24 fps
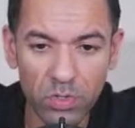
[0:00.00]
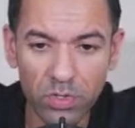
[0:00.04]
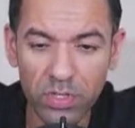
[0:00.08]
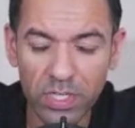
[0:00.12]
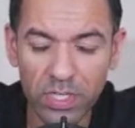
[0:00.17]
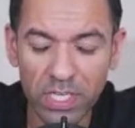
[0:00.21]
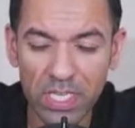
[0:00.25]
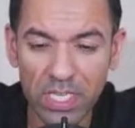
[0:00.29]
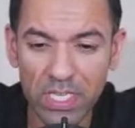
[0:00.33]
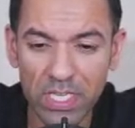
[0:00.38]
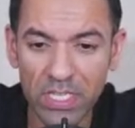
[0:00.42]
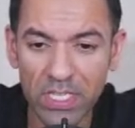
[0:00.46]

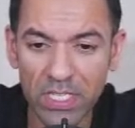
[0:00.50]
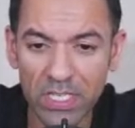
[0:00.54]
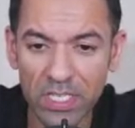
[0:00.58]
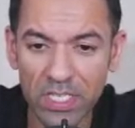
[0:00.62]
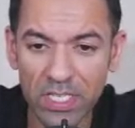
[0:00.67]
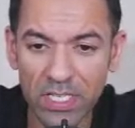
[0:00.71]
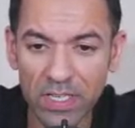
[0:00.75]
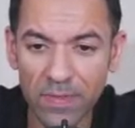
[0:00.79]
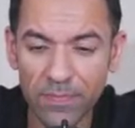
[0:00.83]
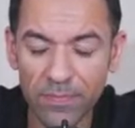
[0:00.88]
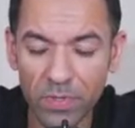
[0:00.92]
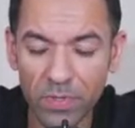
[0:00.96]
the
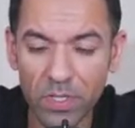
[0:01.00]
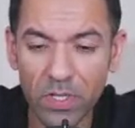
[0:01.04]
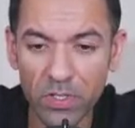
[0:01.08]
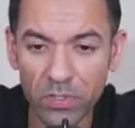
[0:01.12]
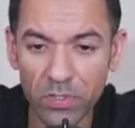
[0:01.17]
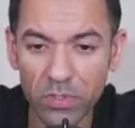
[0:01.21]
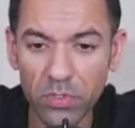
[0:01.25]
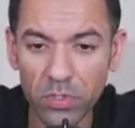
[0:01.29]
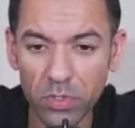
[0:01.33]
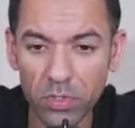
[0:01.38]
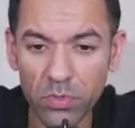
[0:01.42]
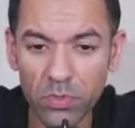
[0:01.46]

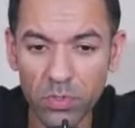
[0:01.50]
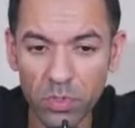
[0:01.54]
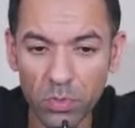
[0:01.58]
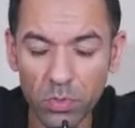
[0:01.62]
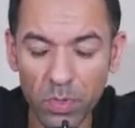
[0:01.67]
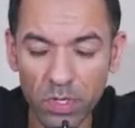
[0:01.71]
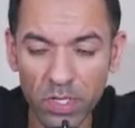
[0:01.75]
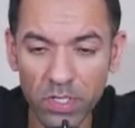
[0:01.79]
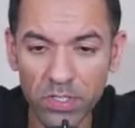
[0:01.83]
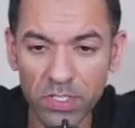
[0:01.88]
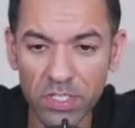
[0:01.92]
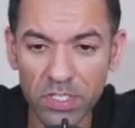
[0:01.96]
to what
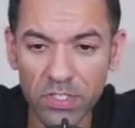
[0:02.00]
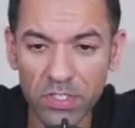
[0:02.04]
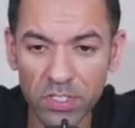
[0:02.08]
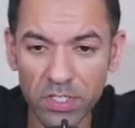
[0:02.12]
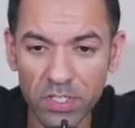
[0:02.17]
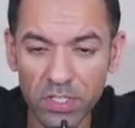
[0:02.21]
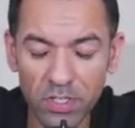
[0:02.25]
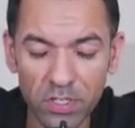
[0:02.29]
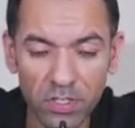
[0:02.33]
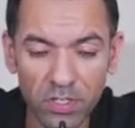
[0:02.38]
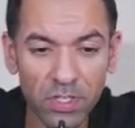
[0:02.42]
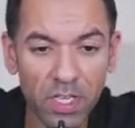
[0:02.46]
you're teaching
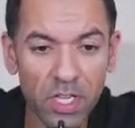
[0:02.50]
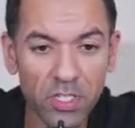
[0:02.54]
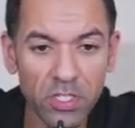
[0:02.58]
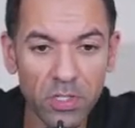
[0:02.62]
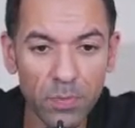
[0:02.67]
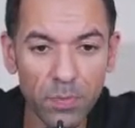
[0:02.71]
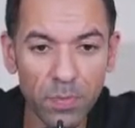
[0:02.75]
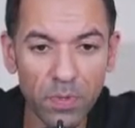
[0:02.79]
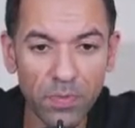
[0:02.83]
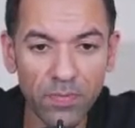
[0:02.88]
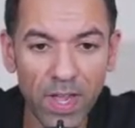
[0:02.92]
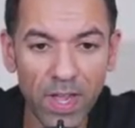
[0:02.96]
here. Can you
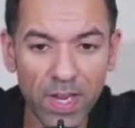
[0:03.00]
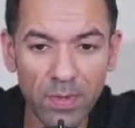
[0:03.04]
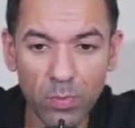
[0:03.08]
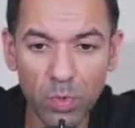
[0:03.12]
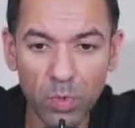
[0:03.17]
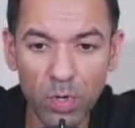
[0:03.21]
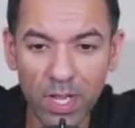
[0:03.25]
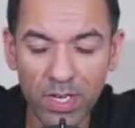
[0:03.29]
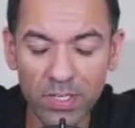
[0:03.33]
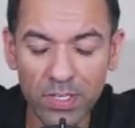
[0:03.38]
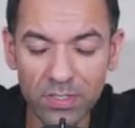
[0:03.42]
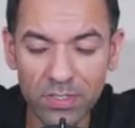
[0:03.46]
provide more
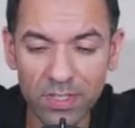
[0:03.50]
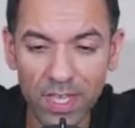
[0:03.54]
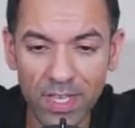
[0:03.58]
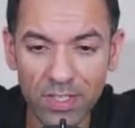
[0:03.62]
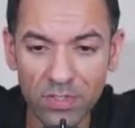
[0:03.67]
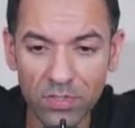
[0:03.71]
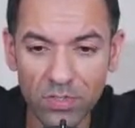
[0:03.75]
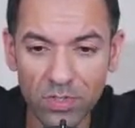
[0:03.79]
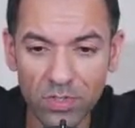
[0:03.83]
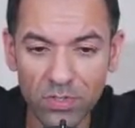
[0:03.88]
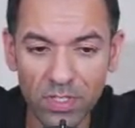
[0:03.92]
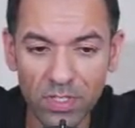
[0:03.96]

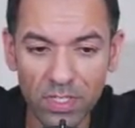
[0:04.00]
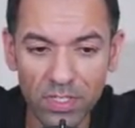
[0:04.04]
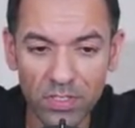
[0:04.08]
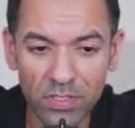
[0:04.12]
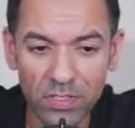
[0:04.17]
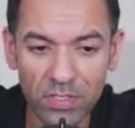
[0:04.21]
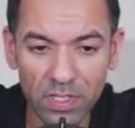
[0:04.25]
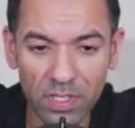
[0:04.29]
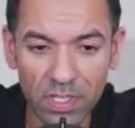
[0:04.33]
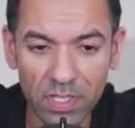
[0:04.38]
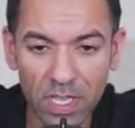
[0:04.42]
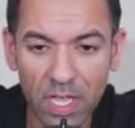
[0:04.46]
insights on this?
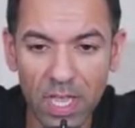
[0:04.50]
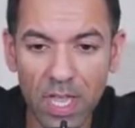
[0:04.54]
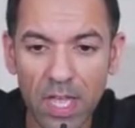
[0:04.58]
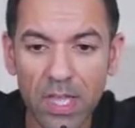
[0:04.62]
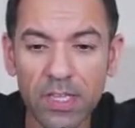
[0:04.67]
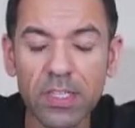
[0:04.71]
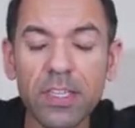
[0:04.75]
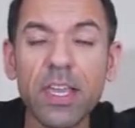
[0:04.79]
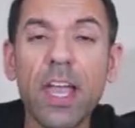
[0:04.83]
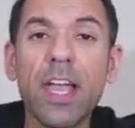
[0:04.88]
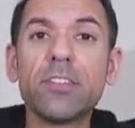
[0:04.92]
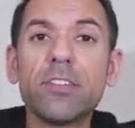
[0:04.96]

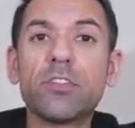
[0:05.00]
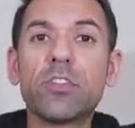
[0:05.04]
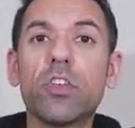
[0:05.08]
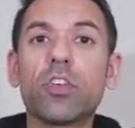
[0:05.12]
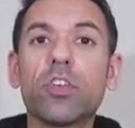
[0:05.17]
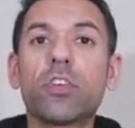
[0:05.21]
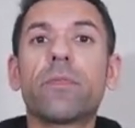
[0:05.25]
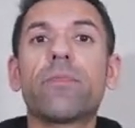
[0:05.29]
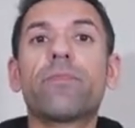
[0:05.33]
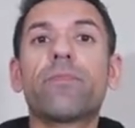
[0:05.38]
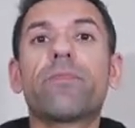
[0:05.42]
Guys, look,